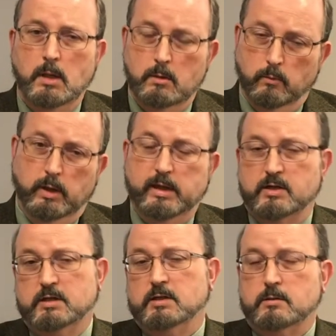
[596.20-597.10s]
really
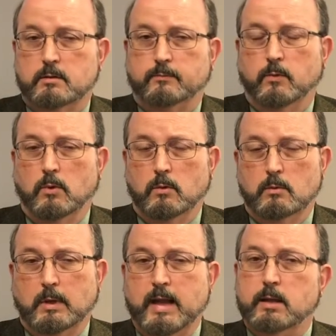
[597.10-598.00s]
assistance for
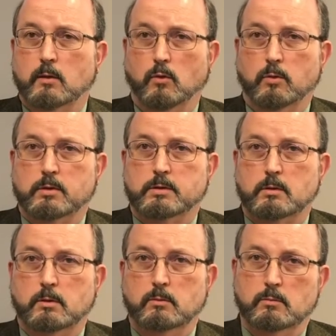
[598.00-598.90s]
landlords
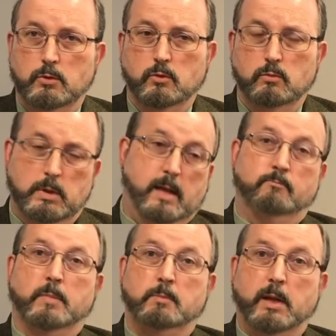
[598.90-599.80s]
who
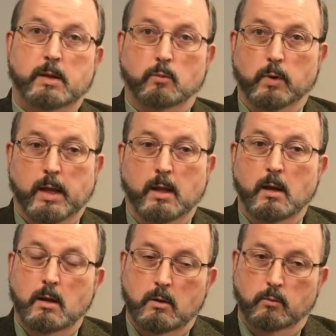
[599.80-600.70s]
haven't been paid rent.
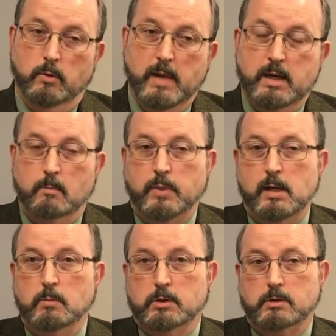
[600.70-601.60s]
we're making
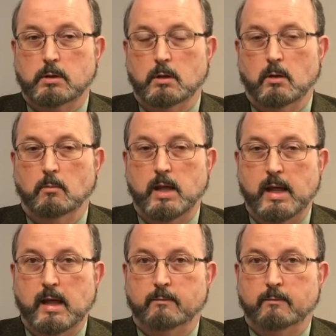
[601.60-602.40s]
payments on behalf